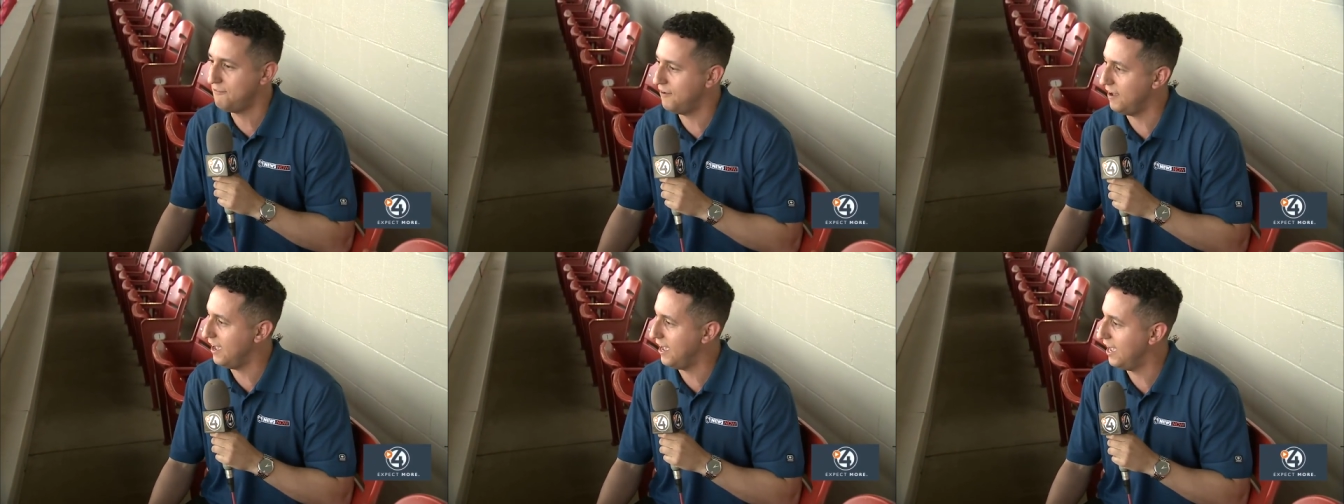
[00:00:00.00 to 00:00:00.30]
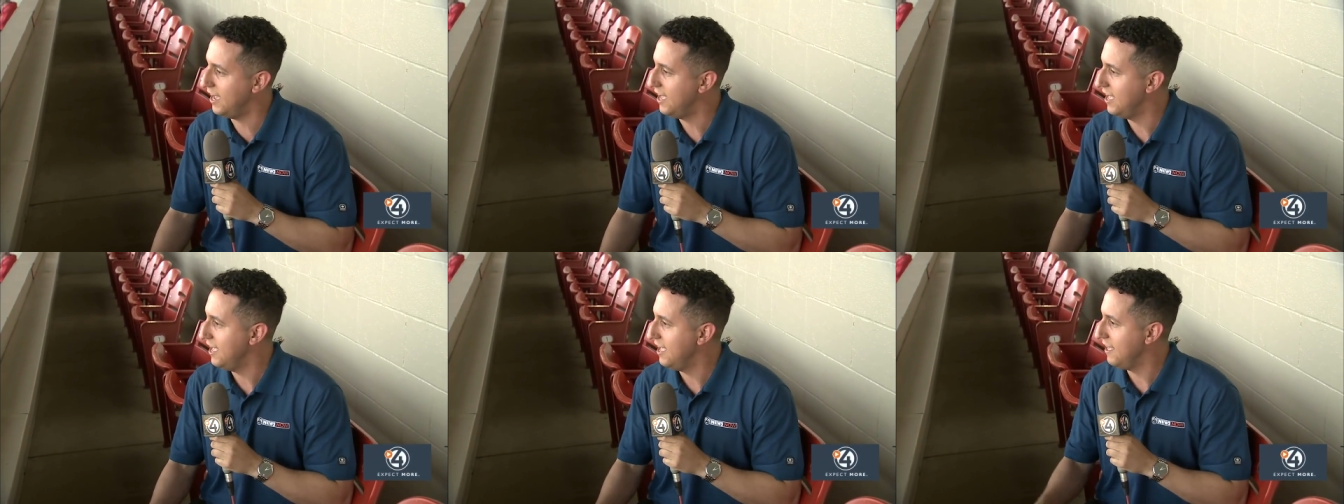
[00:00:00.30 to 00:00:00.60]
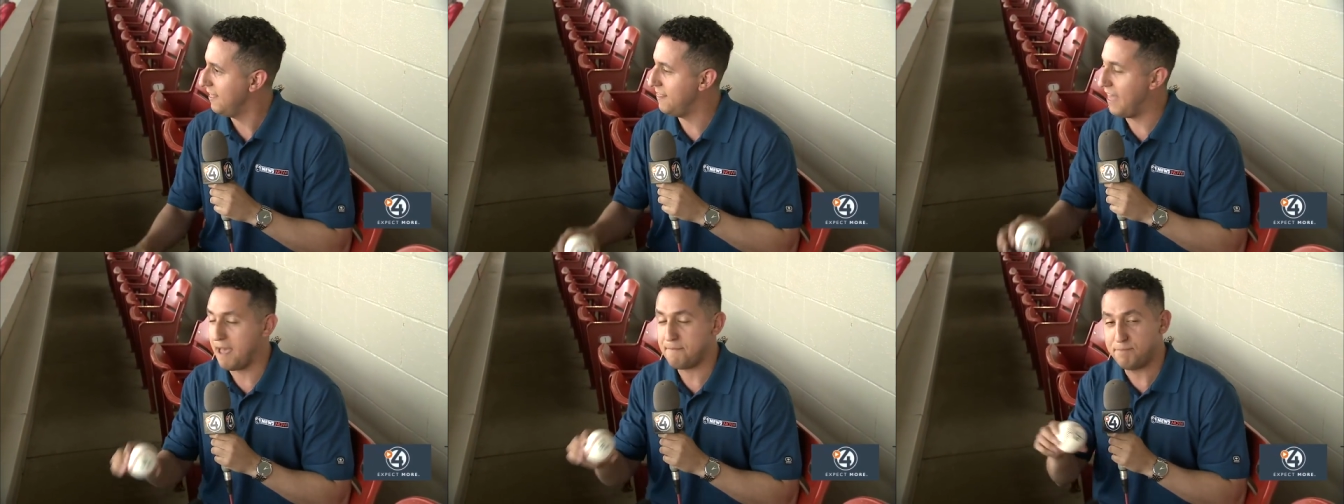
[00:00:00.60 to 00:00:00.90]
Uh,
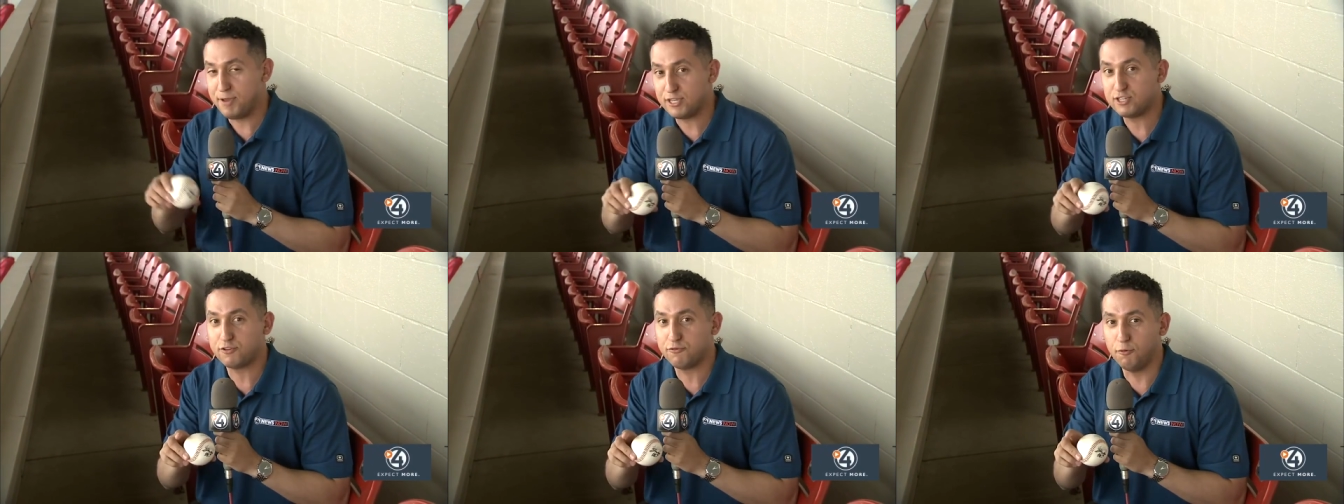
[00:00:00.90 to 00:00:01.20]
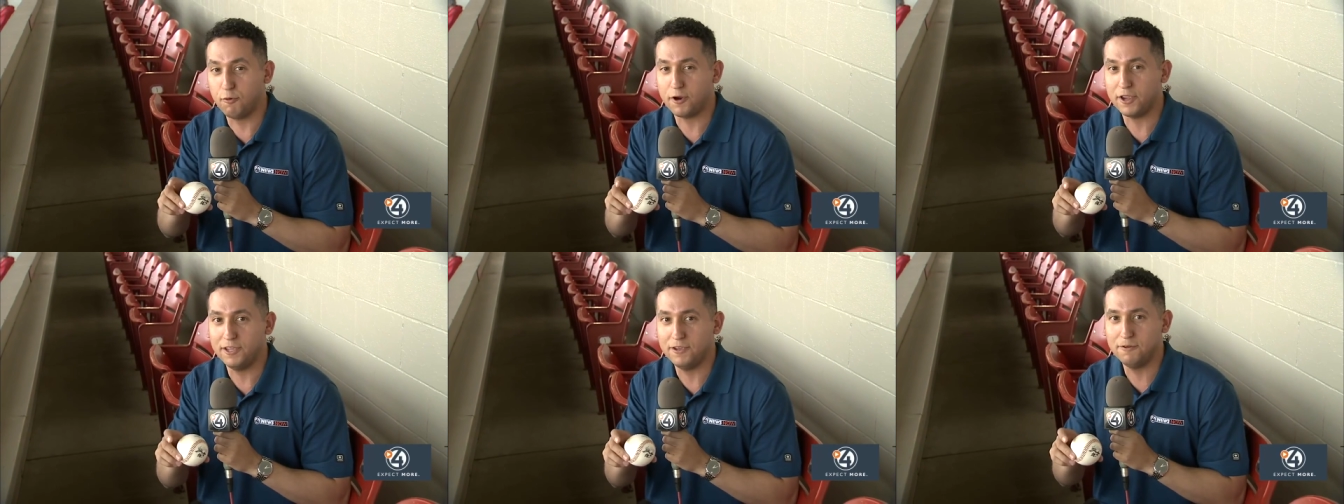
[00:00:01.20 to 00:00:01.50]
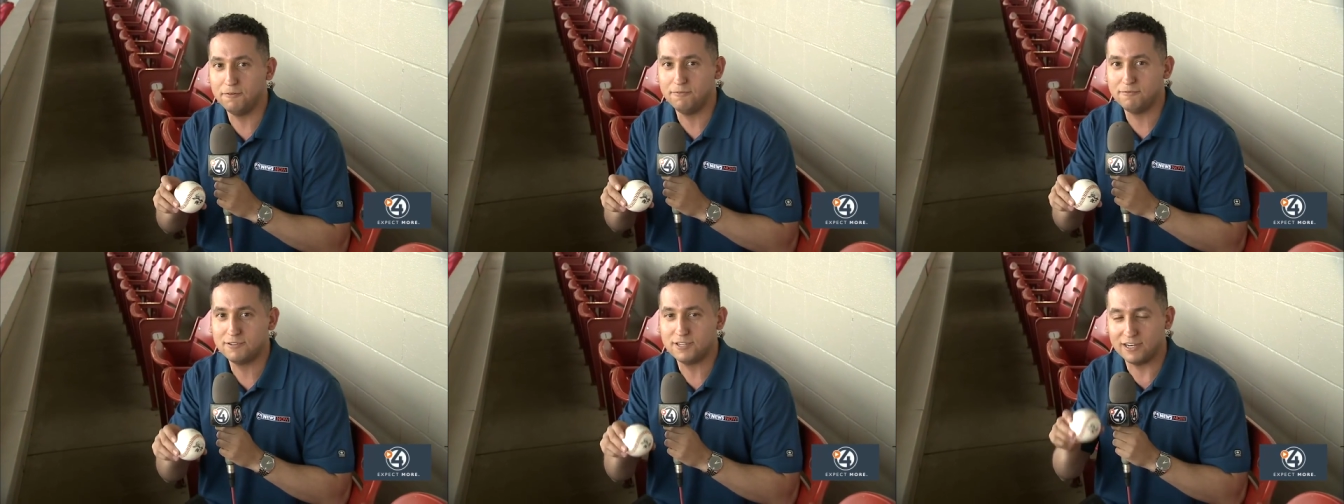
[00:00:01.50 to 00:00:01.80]
that pitch for
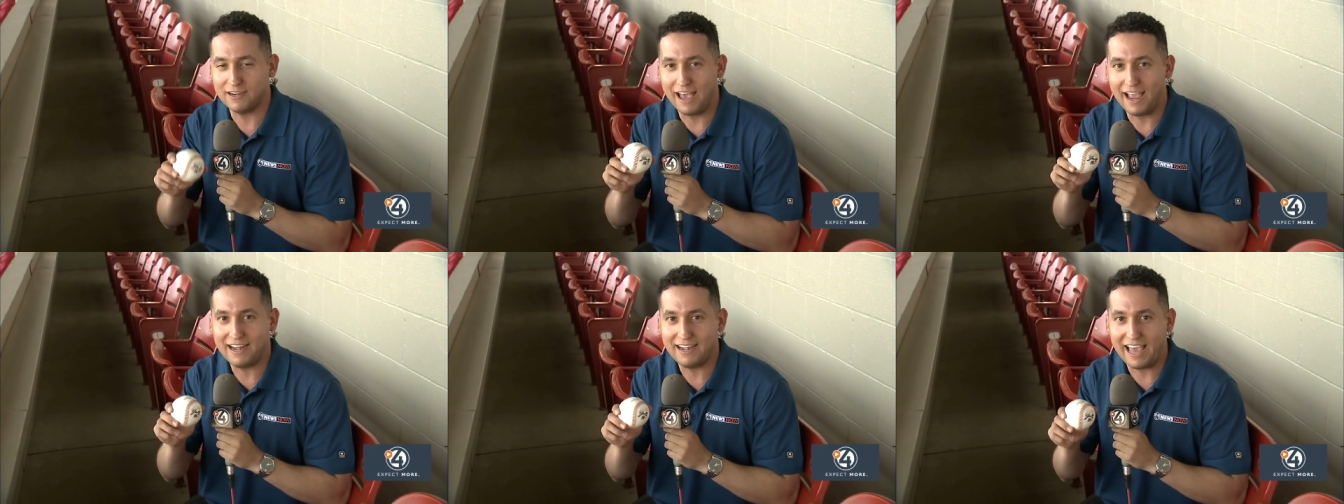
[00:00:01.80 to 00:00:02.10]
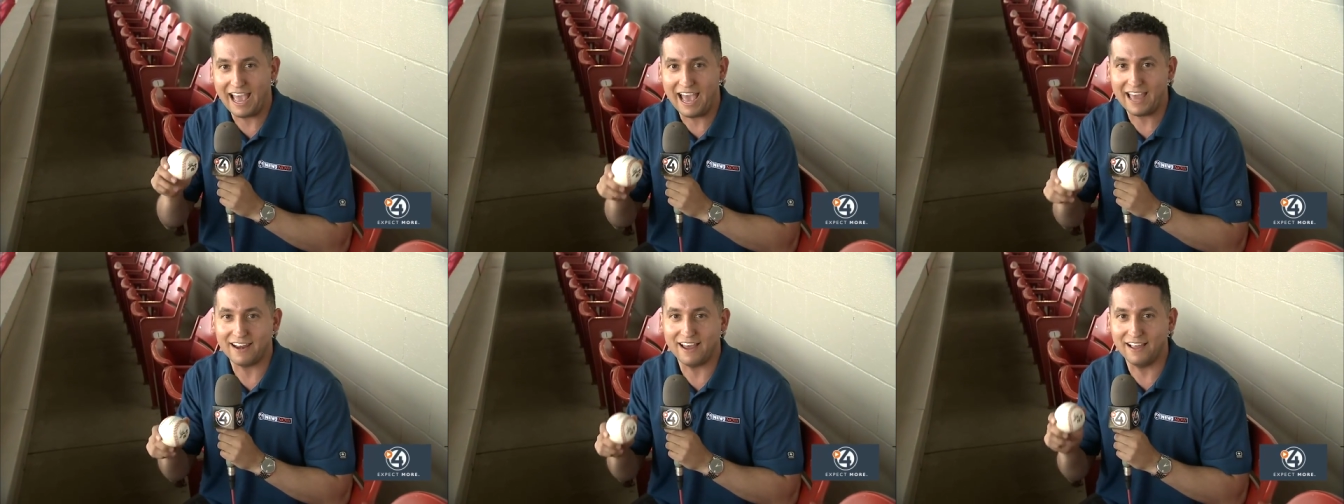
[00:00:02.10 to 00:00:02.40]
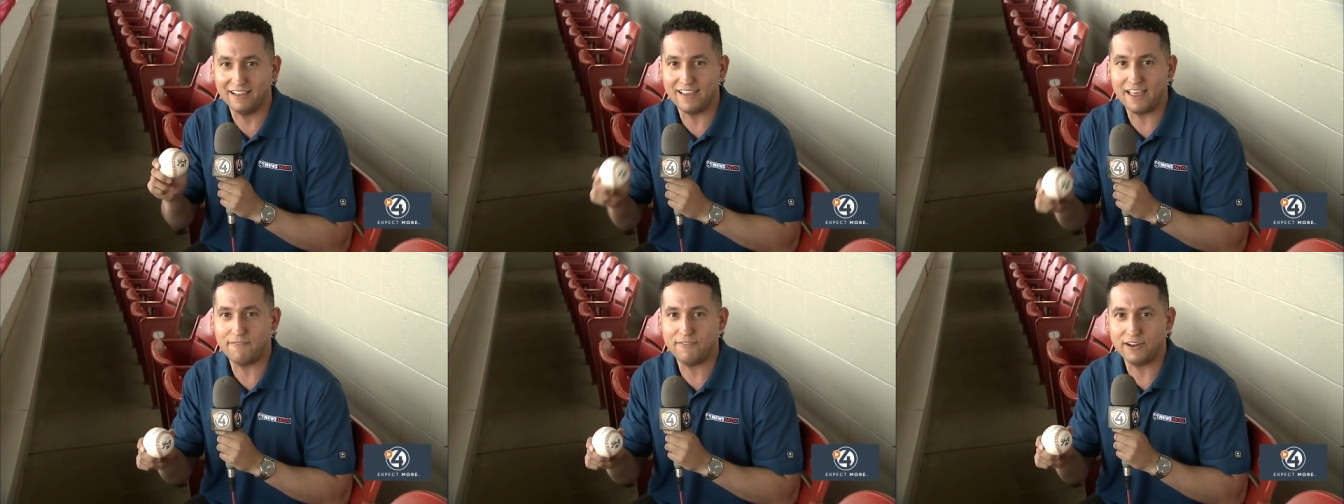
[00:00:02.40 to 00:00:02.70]
you tonight at
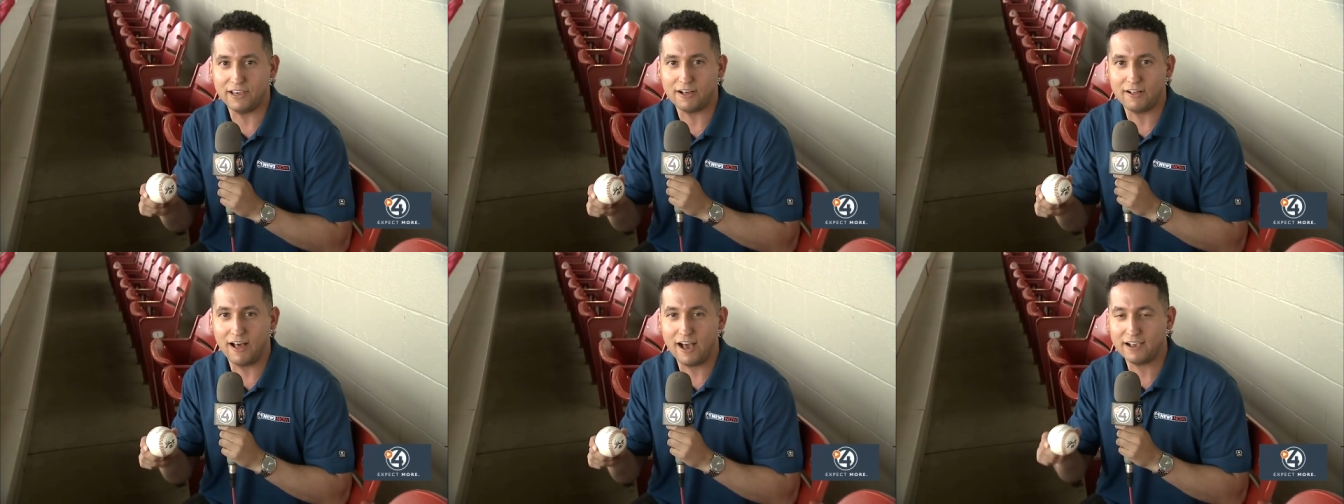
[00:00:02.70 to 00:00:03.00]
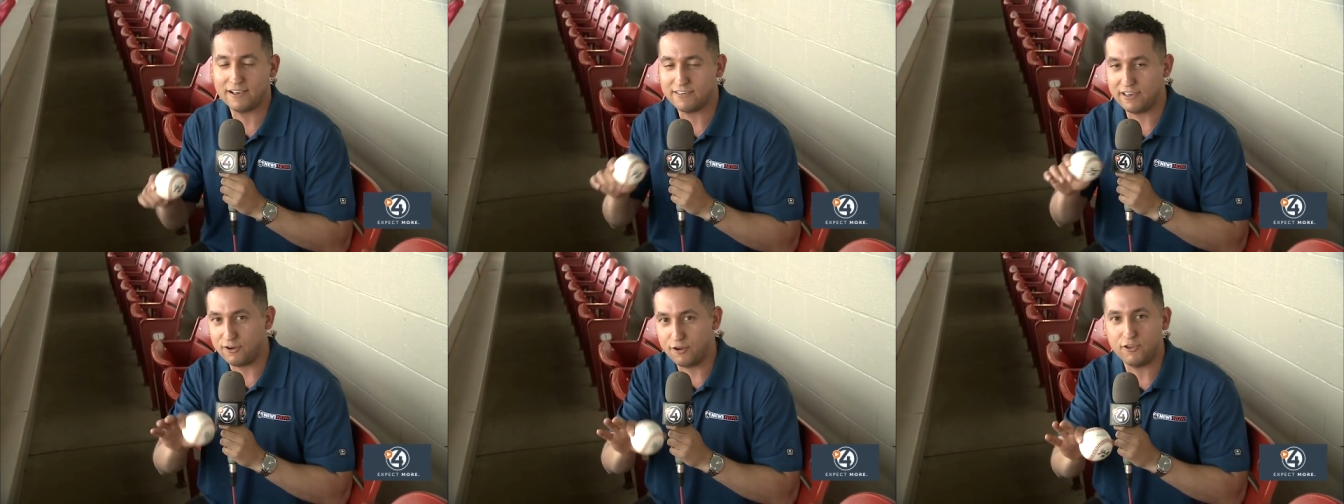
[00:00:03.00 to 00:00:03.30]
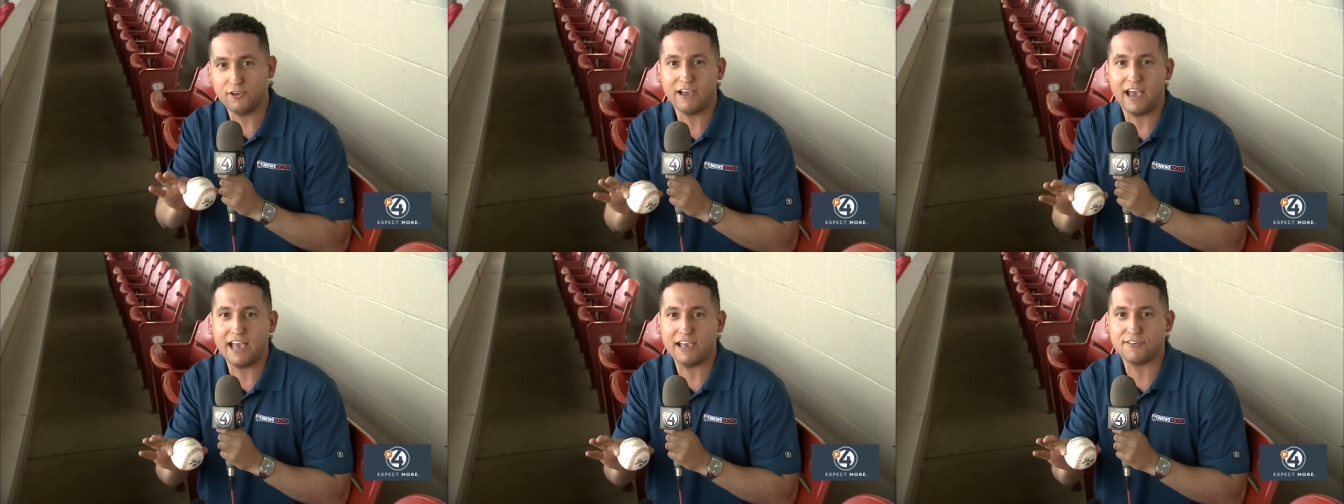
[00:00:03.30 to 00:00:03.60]
11 o'clock because I know
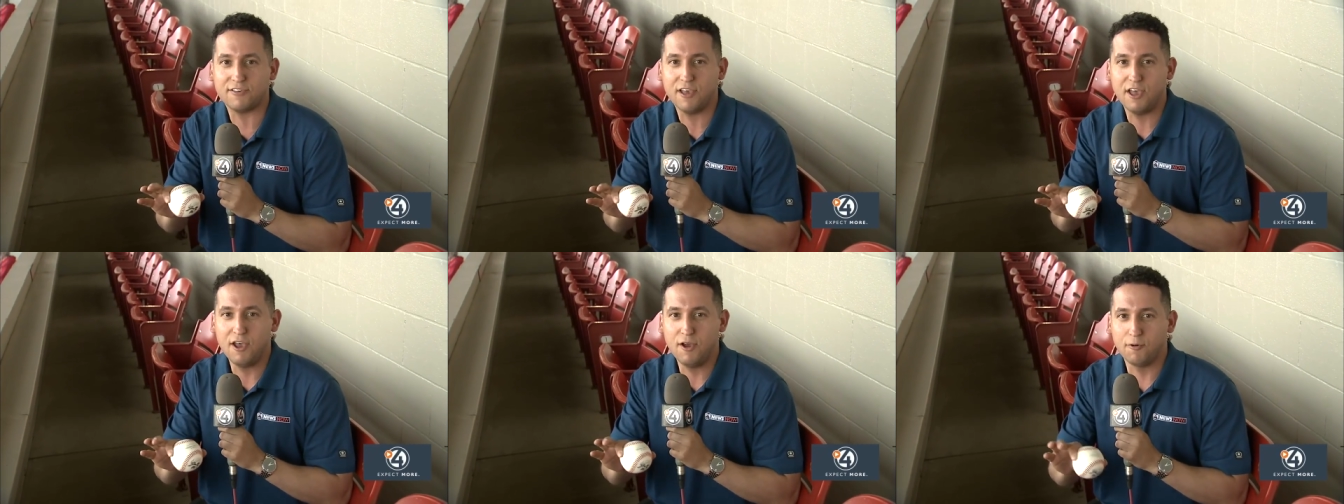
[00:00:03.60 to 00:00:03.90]
you guys